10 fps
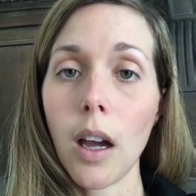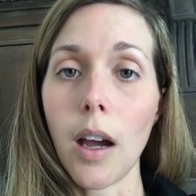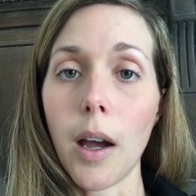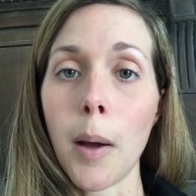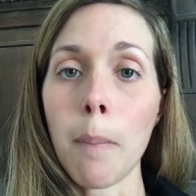
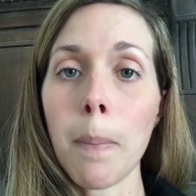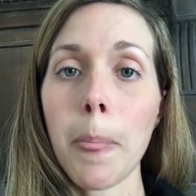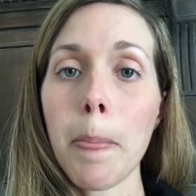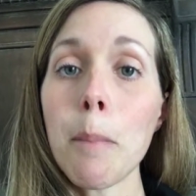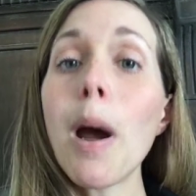
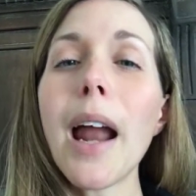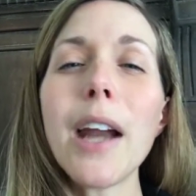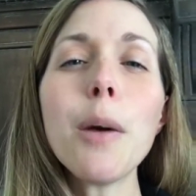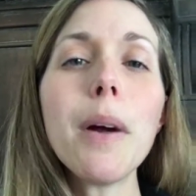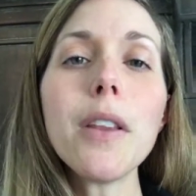but I
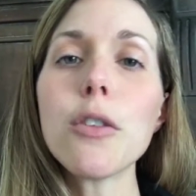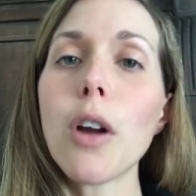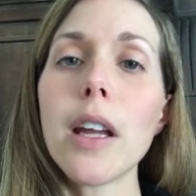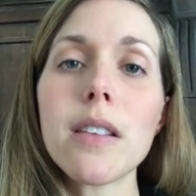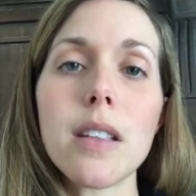don't want the
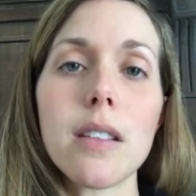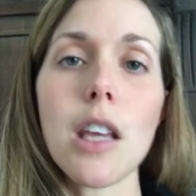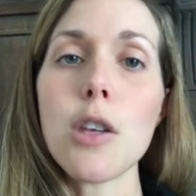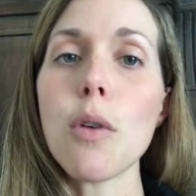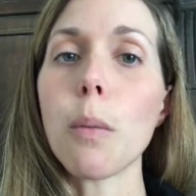drawings to
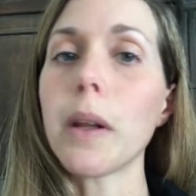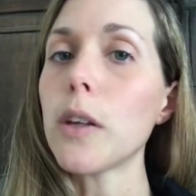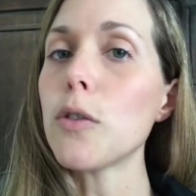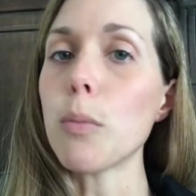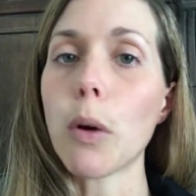take you a
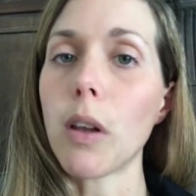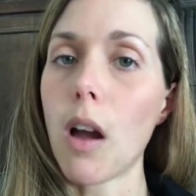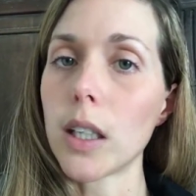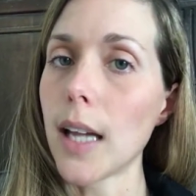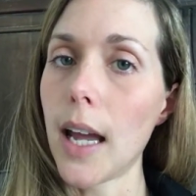really super
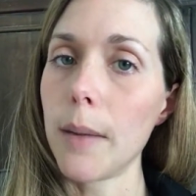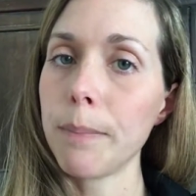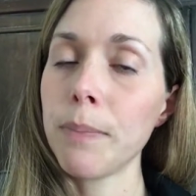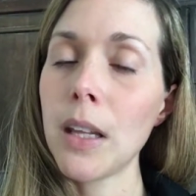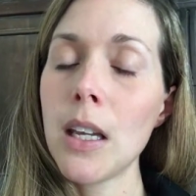long time.